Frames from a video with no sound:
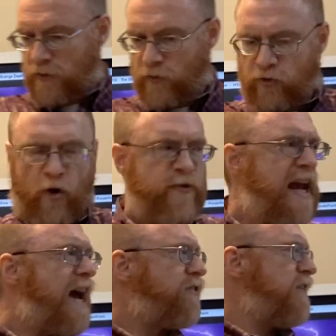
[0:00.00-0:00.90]
Sophie
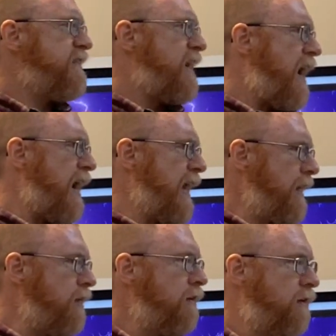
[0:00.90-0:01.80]
hasn't
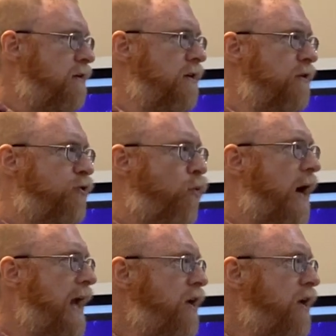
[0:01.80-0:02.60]
died the way